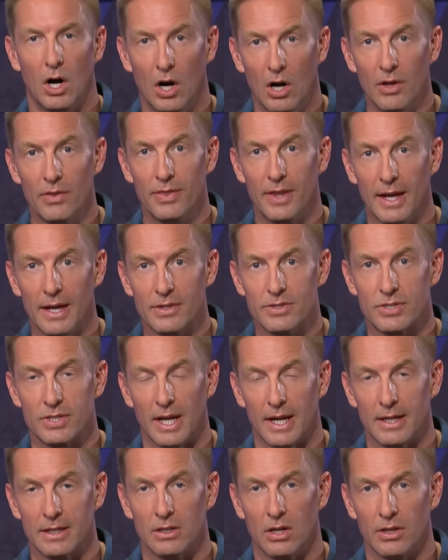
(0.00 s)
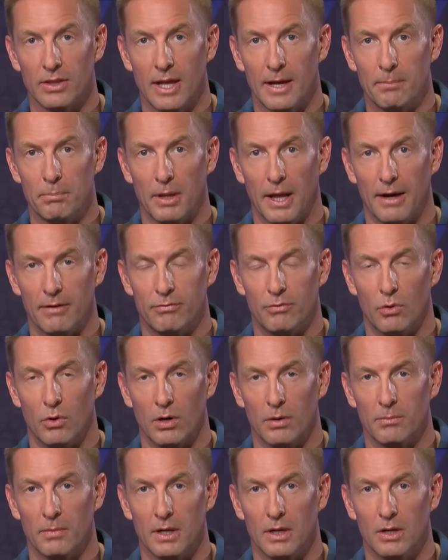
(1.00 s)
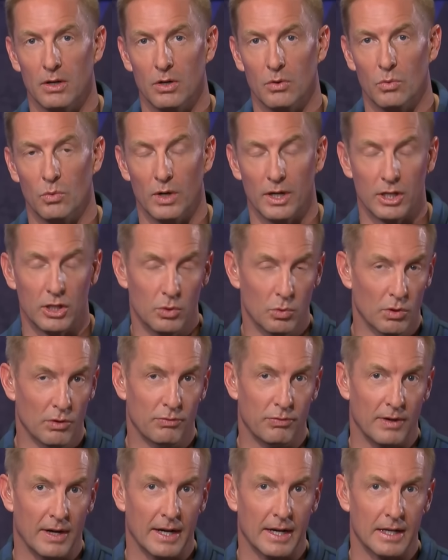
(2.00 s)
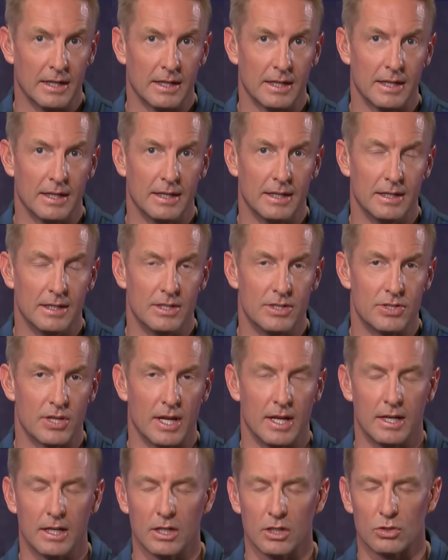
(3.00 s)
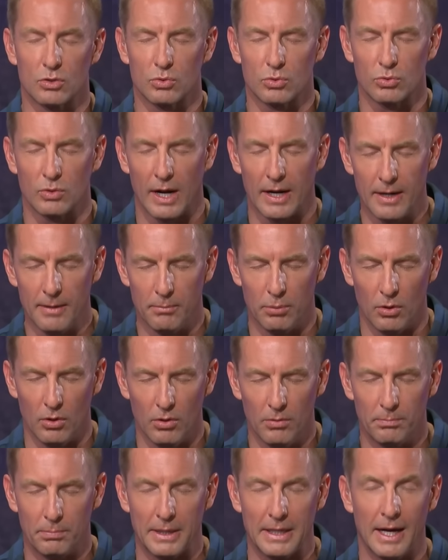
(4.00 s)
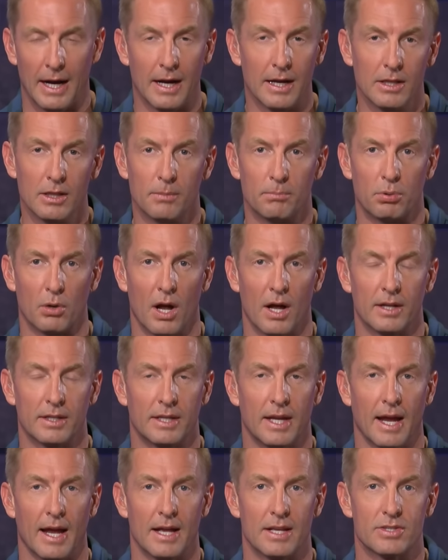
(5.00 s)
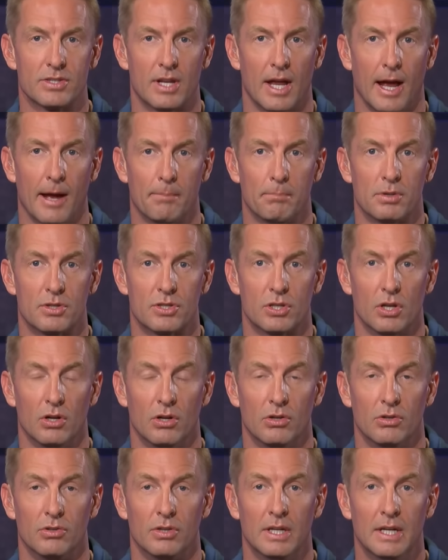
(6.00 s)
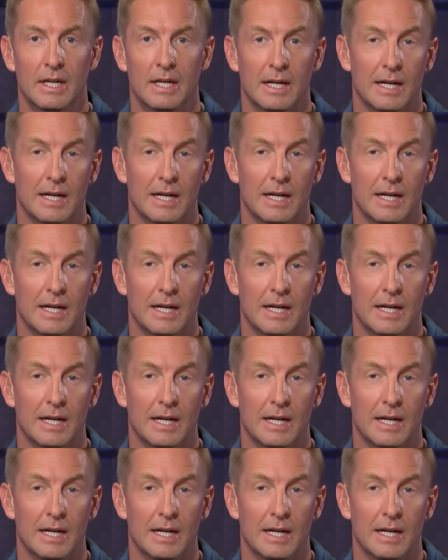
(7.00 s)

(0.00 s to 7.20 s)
on that site and on that platform, what you will find is an incredible behind the broadcast episode